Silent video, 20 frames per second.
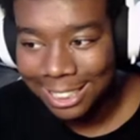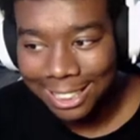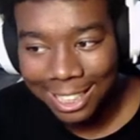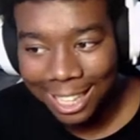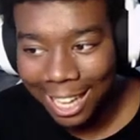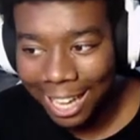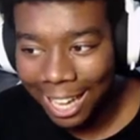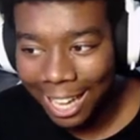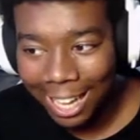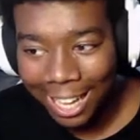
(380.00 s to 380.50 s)

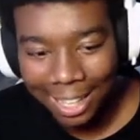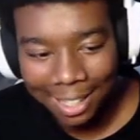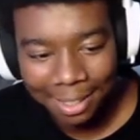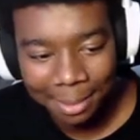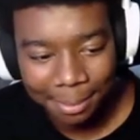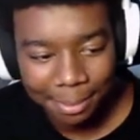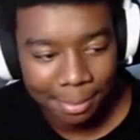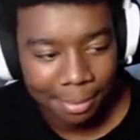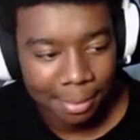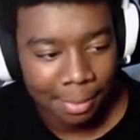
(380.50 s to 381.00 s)
Uh,
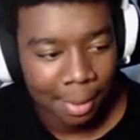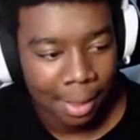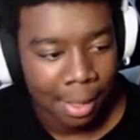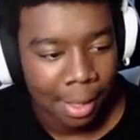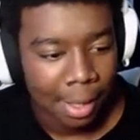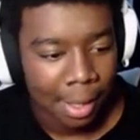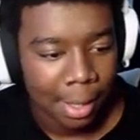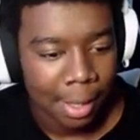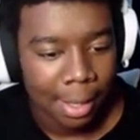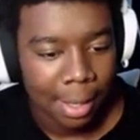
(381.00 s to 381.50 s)

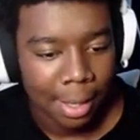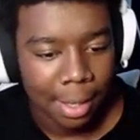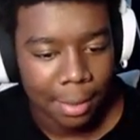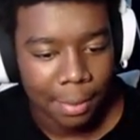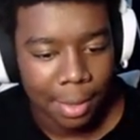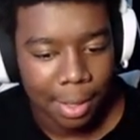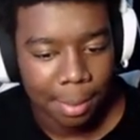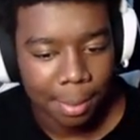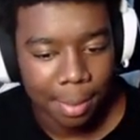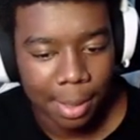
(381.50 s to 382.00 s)

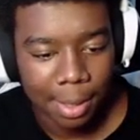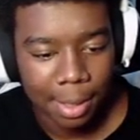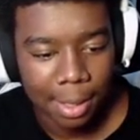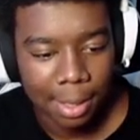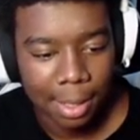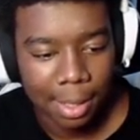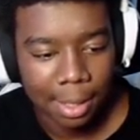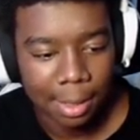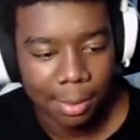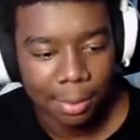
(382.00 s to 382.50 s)
interact the button to
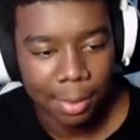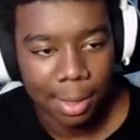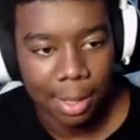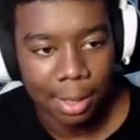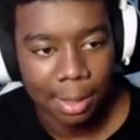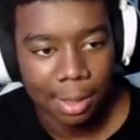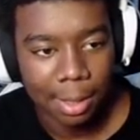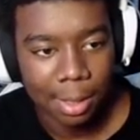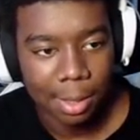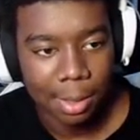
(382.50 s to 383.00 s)
click the ring
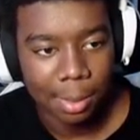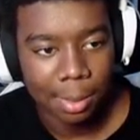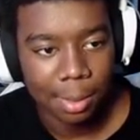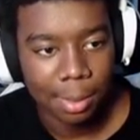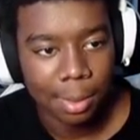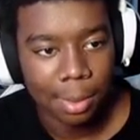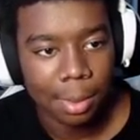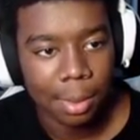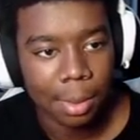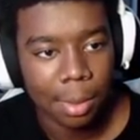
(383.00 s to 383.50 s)
is such a
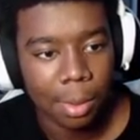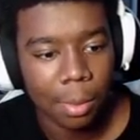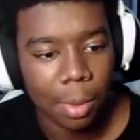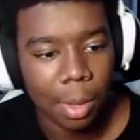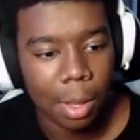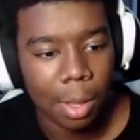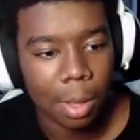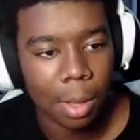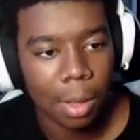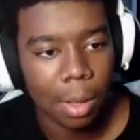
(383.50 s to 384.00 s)

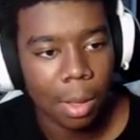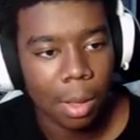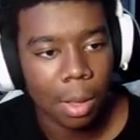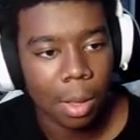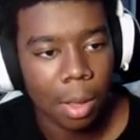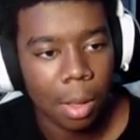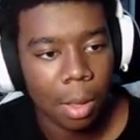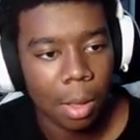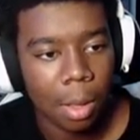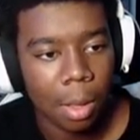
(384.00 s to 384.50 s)
what?
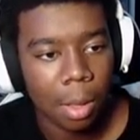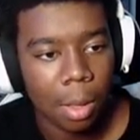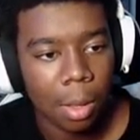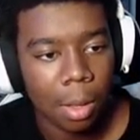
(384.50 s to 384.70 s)
What?